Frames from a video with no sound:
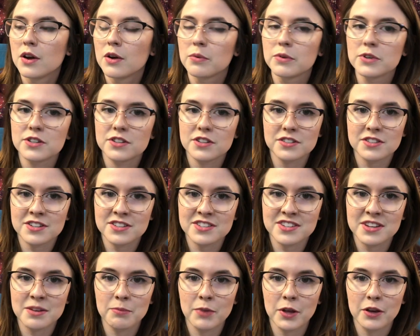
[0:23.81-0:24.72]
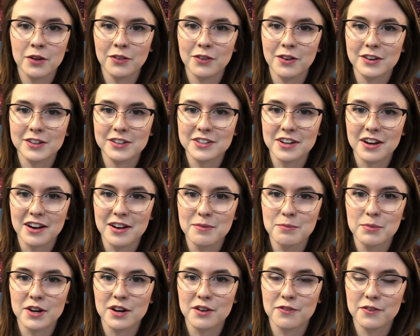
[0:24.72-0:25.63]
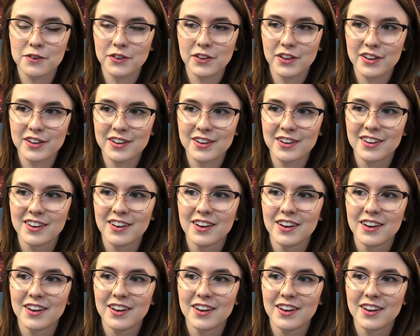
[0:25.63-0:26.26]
which doesn't seem like a long time, but I feel like